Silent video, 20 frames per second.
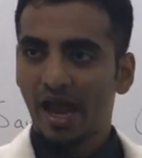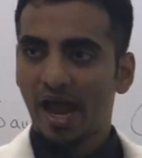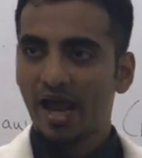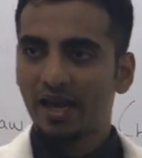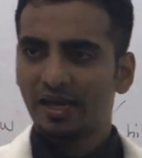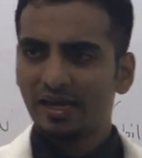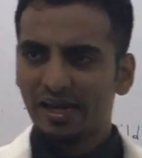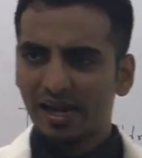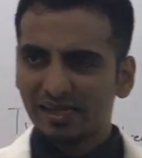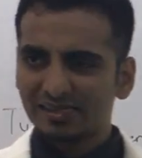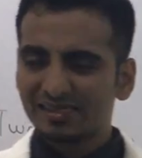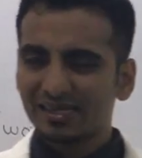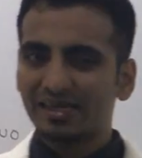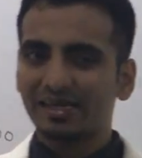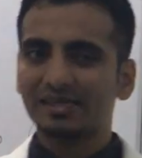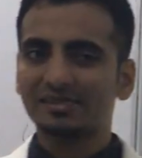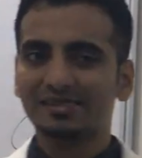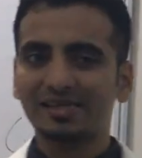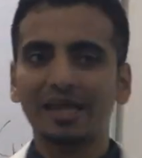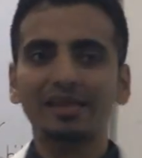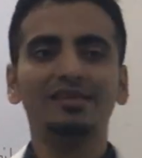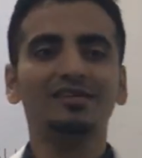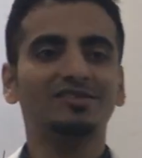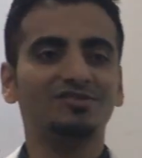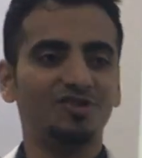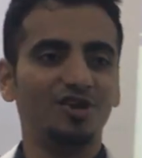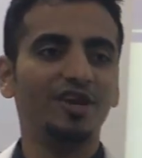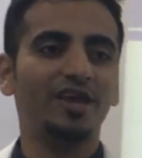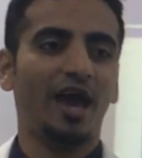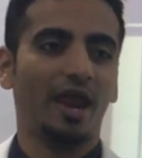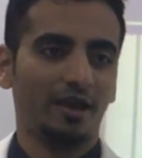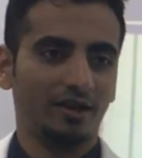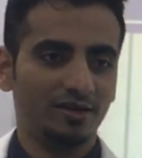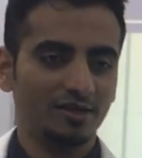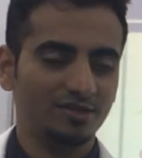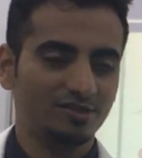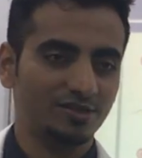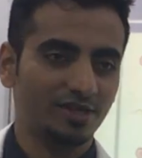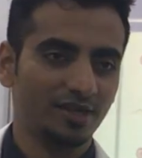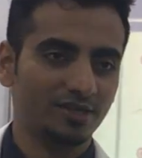And let's understand these 3
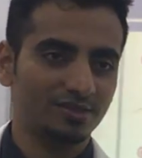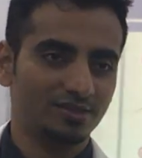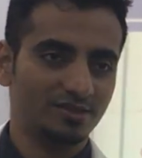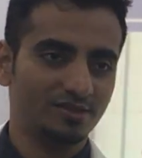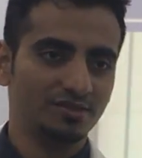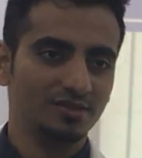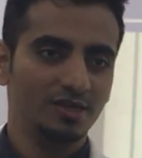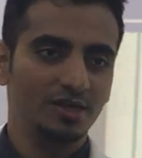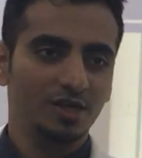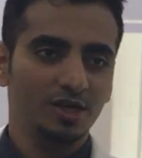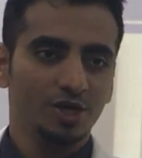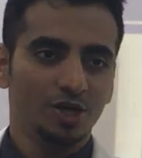characteristics.